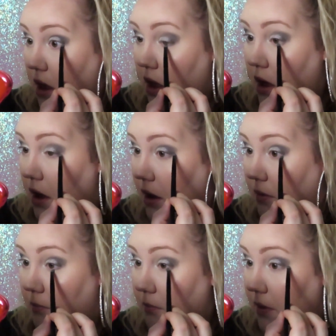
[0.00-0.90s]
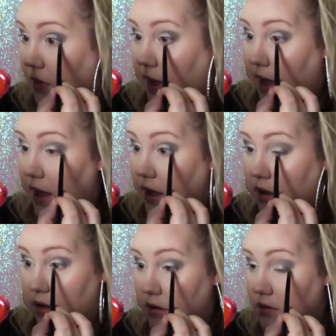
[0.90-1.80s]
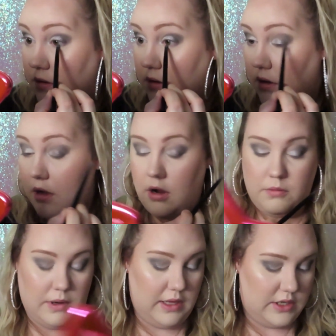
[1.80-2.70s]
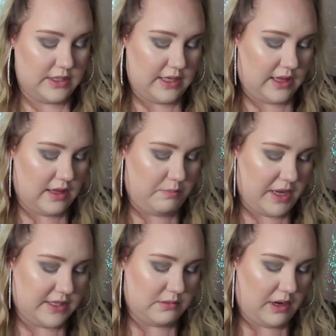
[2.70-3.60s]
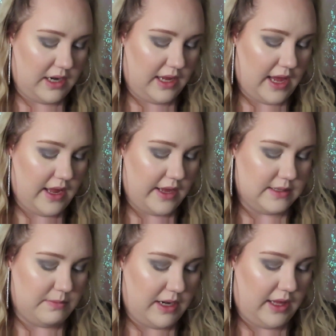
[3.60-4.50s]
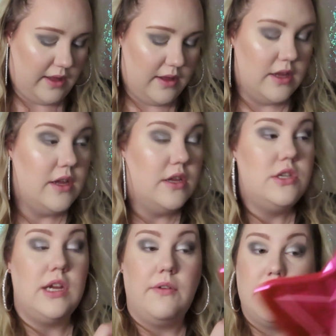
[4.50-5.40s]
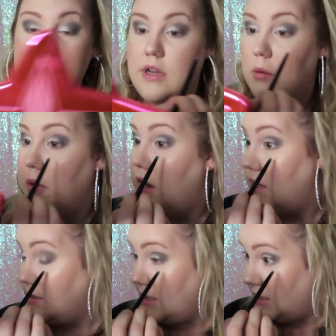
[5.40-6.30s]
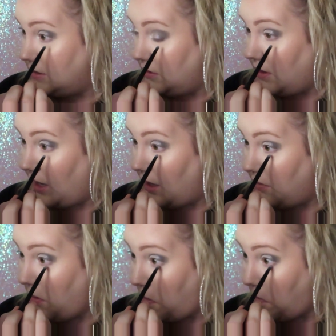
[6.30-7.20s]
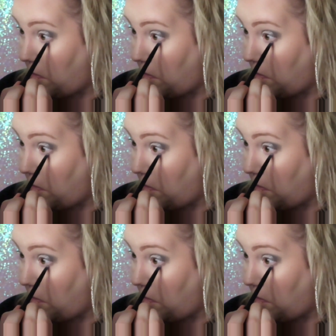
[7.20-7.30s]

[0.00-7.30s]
They are really just like the best way to get as many Jeffree Star products as you can.